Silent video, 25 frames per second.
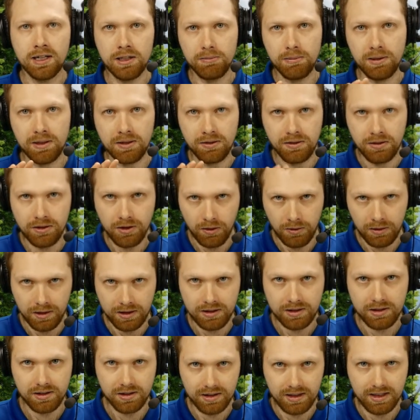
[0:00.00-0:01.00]
but
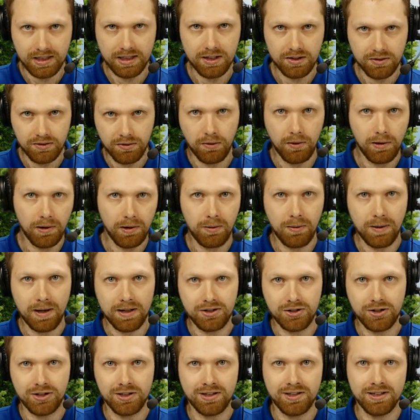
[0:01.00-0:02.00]
notice these 4
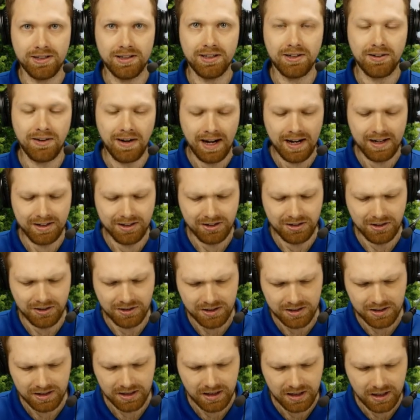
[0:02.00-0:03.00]
questions and their
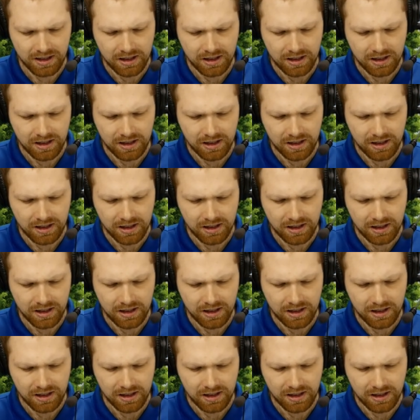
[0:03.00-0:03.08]
answers.